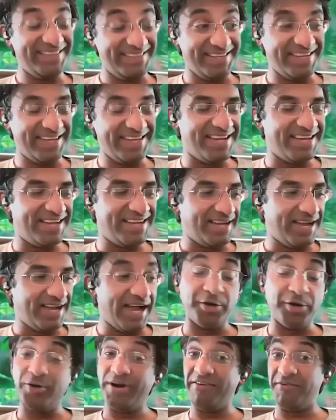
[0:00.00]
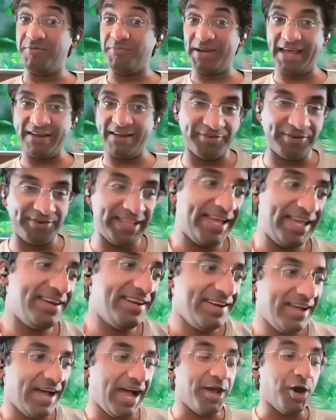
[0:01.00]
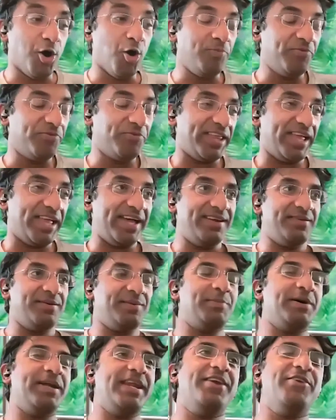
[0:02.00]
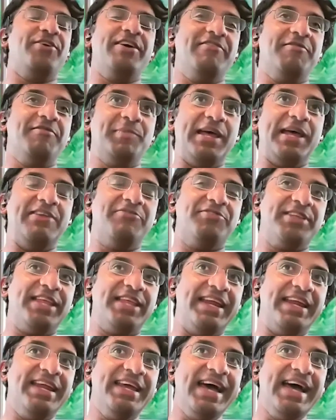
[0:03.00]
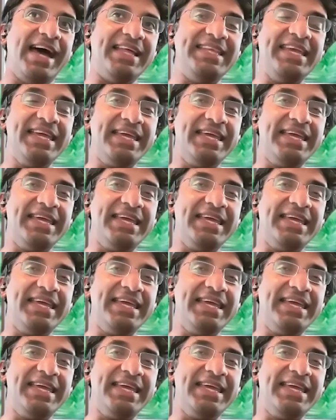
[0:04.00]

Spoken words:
I don't have a plan for that. I hope for that, but I don't have a plan for that. I think